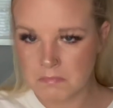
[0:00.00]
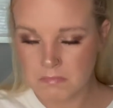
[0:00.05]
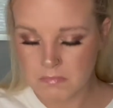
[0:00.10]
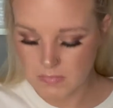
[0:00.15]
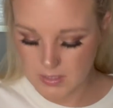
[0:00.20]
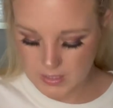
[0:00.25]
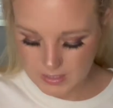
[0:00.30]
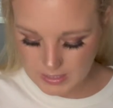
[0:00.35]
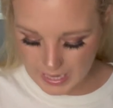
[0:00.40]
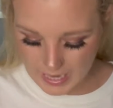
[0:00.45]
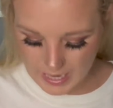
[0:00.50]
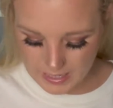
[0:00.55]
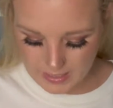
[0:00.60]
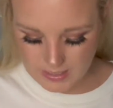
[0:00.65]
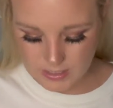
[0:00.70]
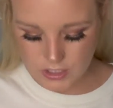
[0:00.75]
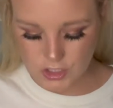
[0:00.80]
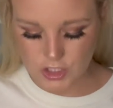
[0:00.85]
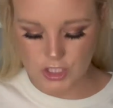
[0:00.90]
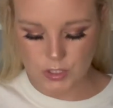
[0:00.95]
That
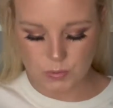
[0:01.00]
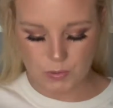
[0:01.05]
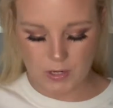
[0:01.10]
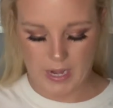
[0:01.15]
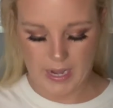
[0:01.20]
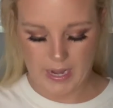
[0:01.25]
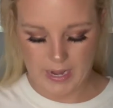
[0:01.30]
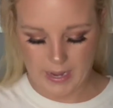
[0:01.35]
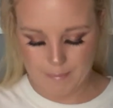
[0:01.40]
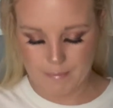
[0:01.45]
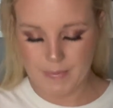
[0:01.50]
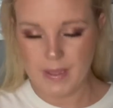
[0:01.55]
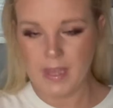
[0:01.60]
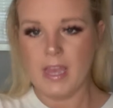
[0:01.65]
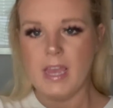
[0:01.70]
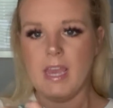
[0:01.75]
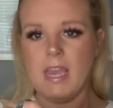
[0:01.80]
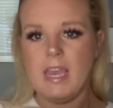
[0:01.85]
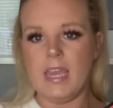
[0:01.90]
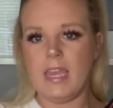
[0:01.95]
is just where I am
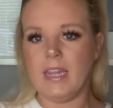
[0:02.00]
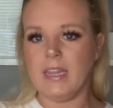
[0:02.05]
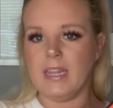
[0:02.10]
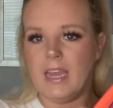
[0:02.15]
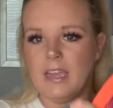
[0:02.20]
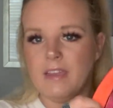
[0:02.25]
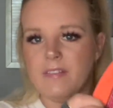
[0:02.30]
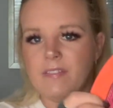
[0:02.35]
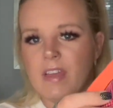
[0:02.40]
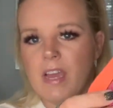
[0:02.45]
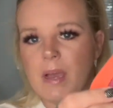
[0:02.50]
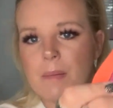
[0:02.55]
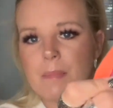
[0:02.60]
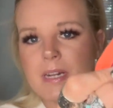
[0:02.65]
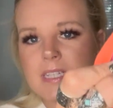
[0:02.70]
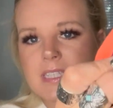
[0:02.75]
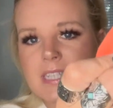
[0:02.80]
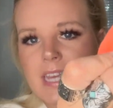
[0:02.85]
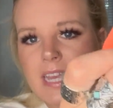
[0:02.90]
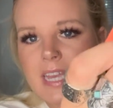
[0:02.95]
in life. But
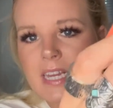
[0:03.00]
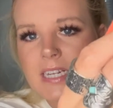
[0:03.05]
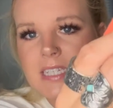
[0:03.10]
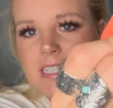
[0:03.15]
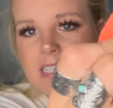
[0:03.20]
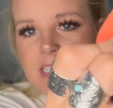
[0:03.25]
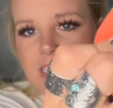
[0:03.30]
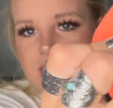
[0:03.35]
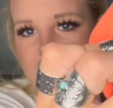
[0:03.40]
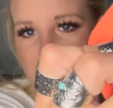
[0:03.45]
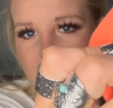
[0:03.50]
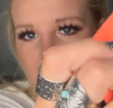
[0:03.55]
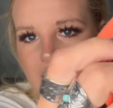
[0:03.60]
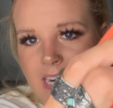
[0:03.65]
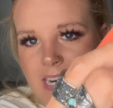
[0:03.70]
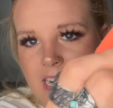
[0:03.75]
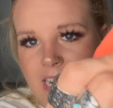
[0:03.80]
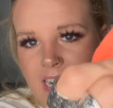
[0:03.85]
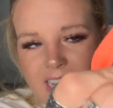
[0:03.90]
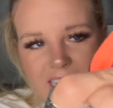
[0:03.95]
it's like a, like a
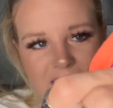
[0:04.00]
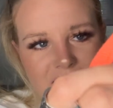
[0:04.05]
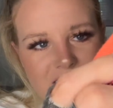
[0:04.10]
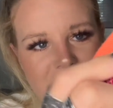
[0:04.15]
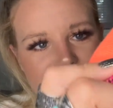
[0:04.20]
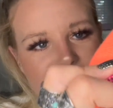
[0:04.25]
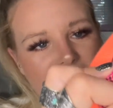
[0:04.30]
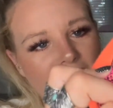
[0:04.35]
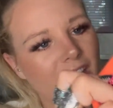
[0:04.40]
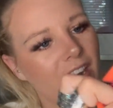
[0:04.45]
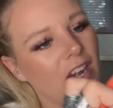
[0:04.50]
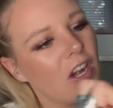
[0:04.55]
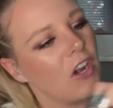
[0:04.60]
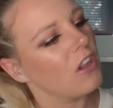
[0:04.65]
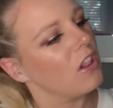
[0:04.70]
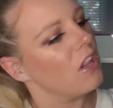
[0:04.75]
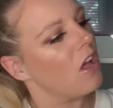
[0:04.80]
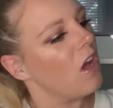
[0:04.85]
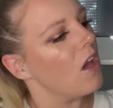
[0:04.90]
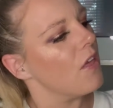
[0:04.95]
knit terry
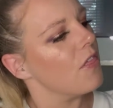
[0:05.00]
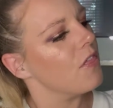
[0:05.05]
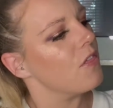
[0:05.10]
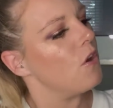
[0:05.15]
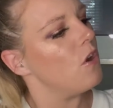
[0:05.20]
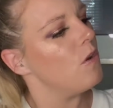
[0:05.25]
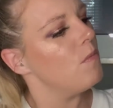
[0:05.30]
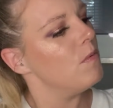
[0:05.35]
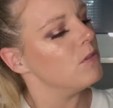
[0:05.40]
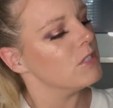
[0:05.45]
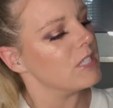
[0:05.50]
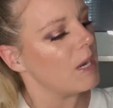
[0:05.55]
cloth almost.